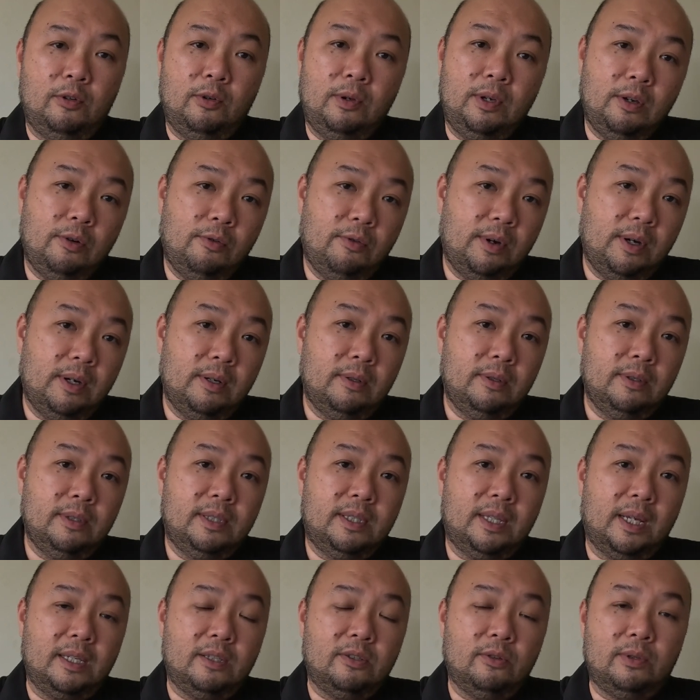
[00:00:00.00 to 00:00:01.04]
you're doing
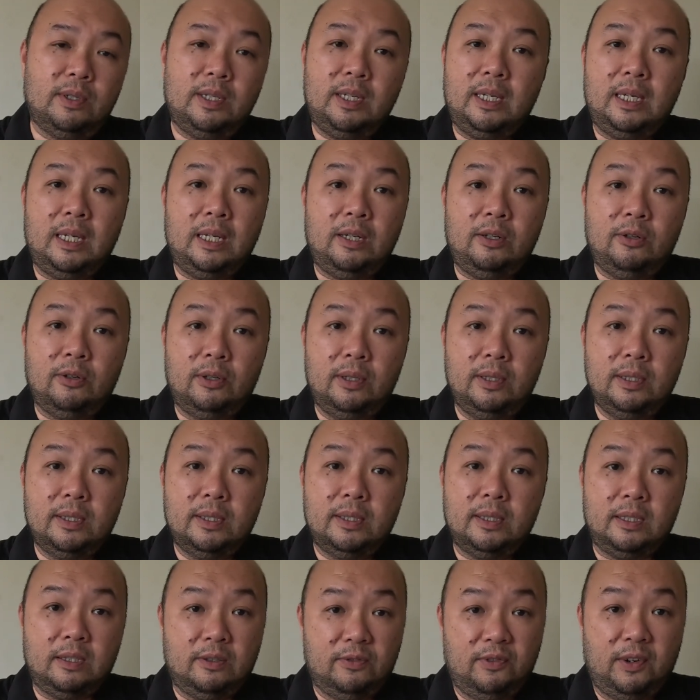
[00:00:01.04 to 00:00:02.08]
grills that is only
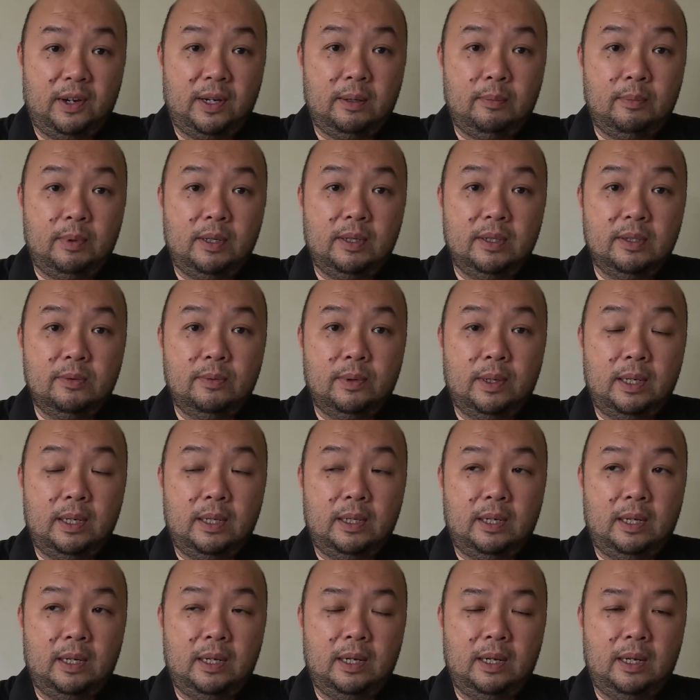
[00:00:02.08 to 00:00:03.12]
indoors, it's fine, because
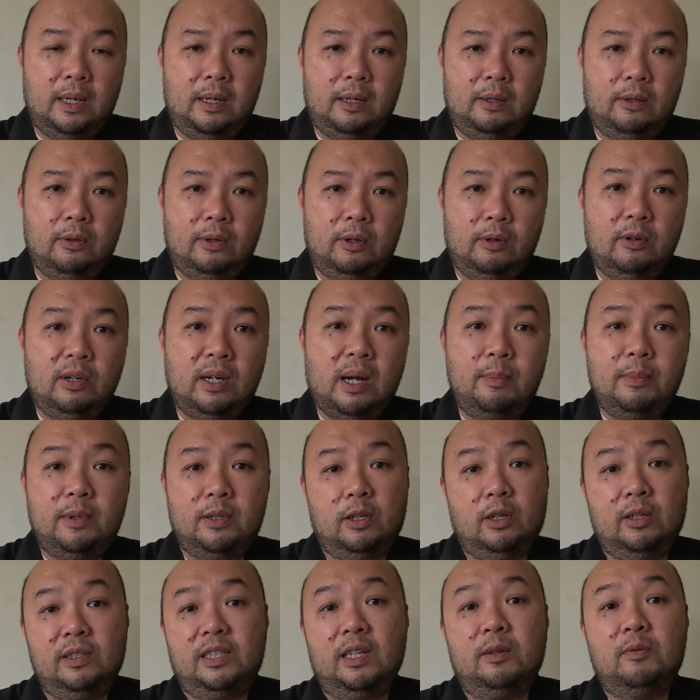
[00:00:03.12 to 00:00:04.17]
why? They don't come
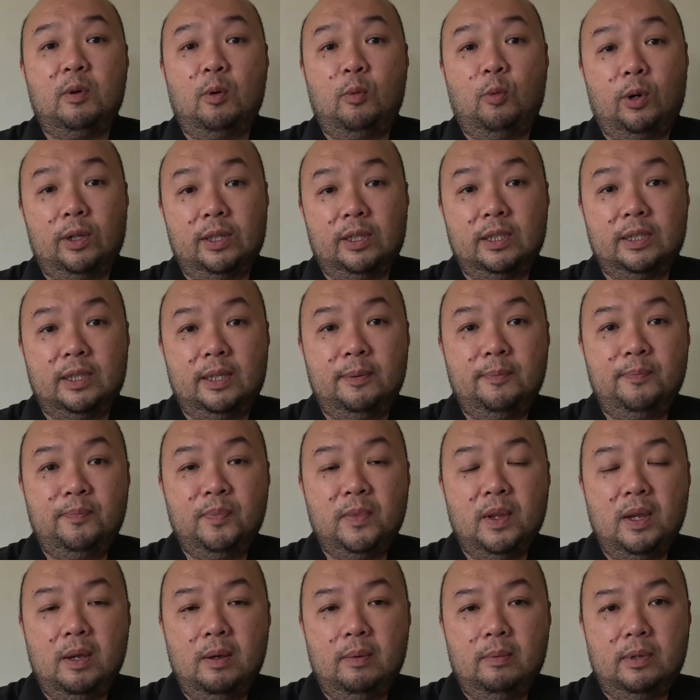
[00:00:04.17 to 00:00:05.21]
into contact with water,
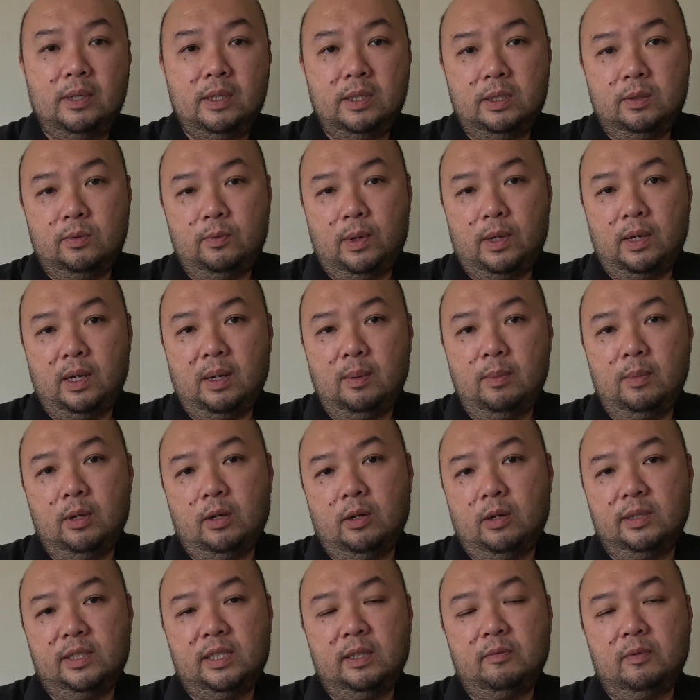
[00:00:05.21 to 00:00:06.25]
because when you come
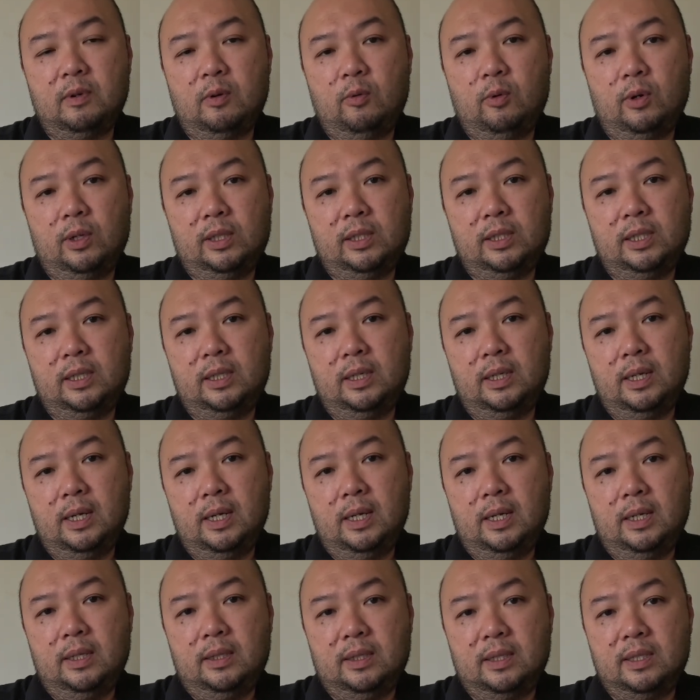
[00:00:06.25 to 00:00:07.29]
into contact with water,
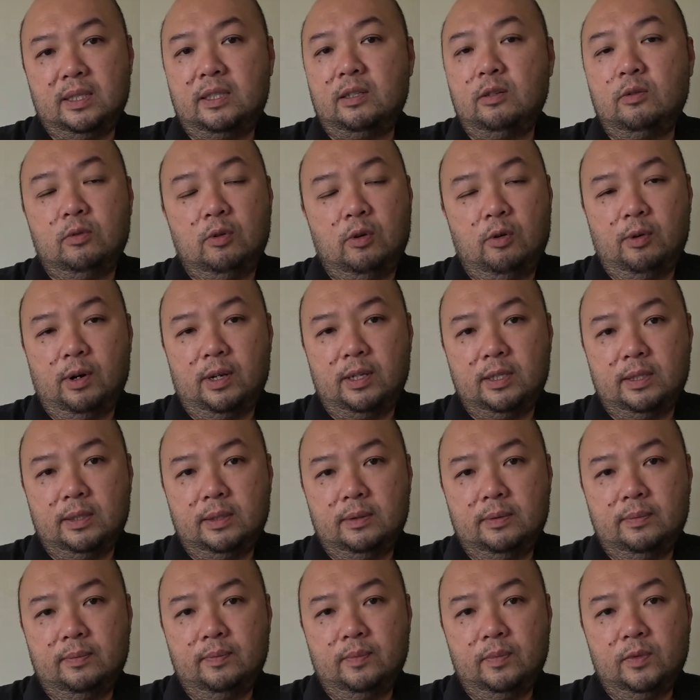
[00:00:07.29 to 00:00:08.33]
the steel will
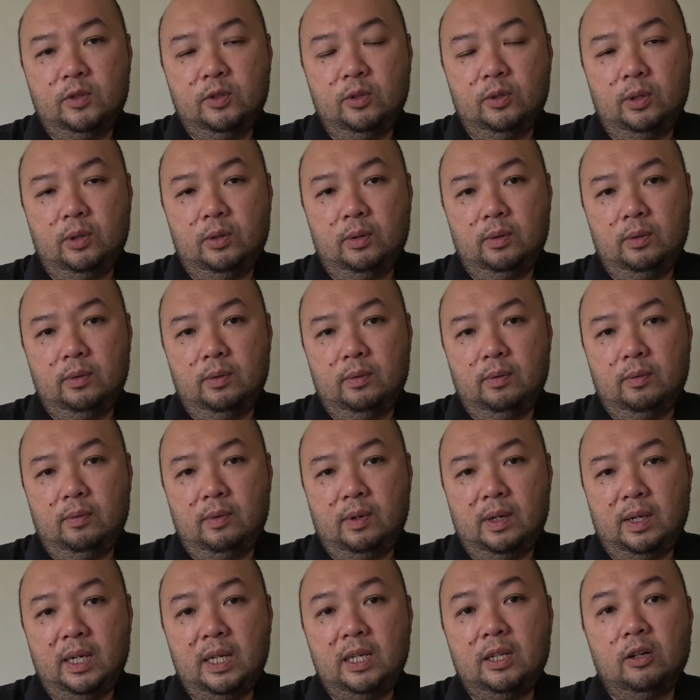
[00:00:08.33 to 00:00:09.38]
rust. So
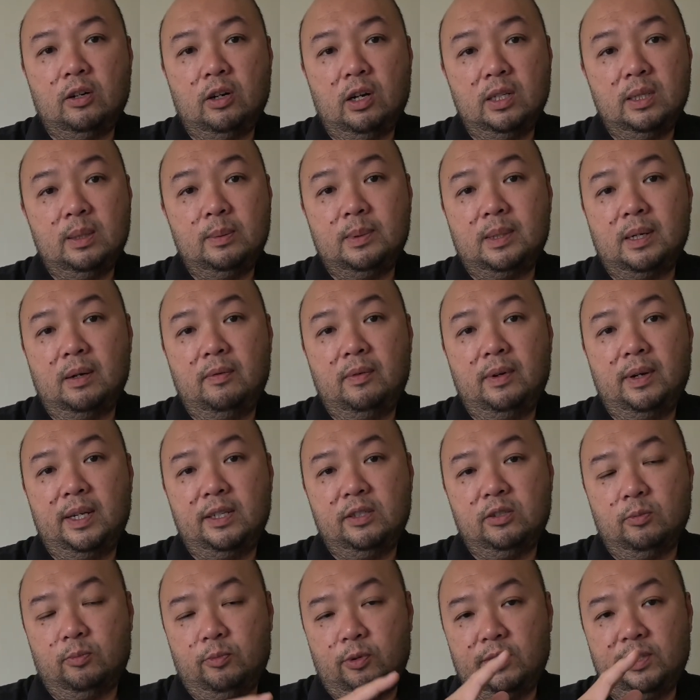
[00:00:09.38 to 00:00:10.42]
we need a hot dip
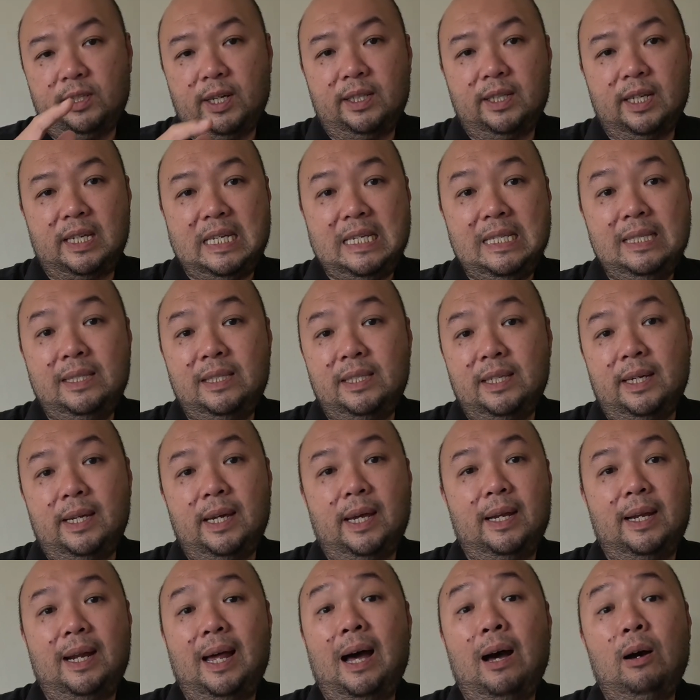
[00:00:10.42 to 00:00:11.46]
galvanized to protect the
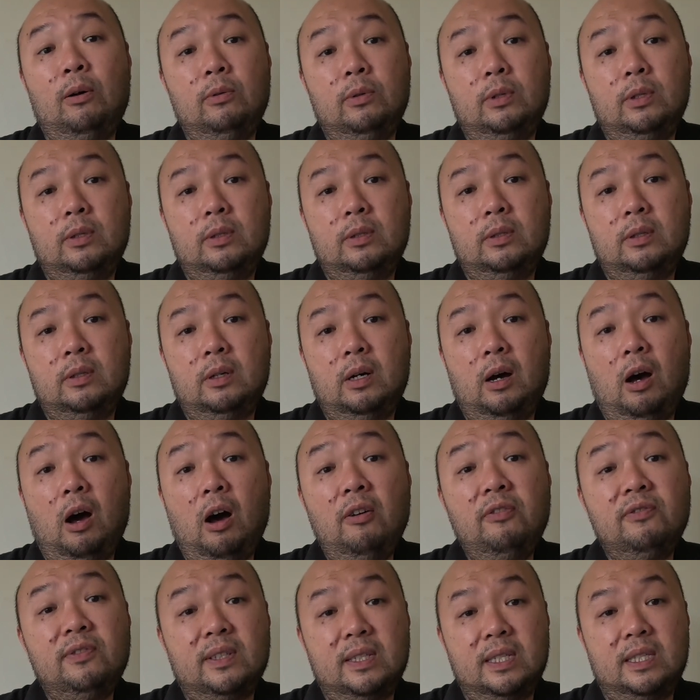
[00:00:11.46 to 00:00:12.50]
inside and out
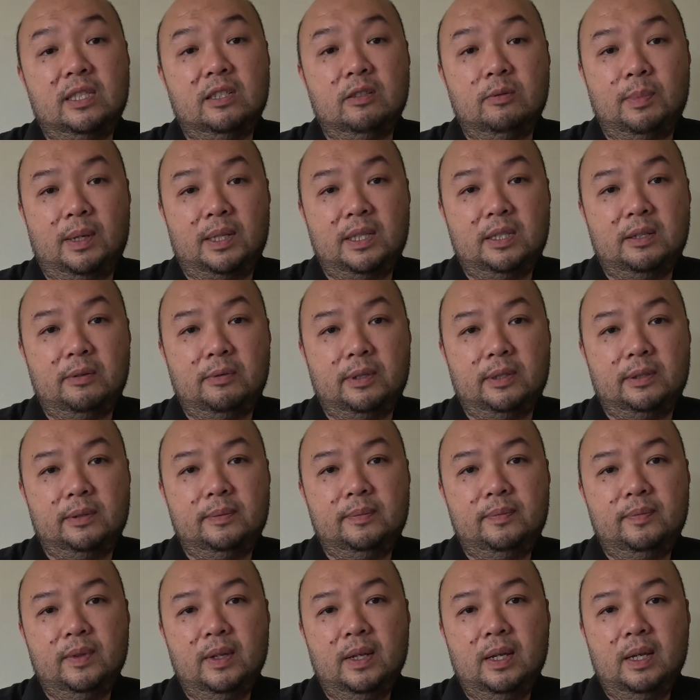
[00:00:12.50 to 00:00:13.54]
of the steel material.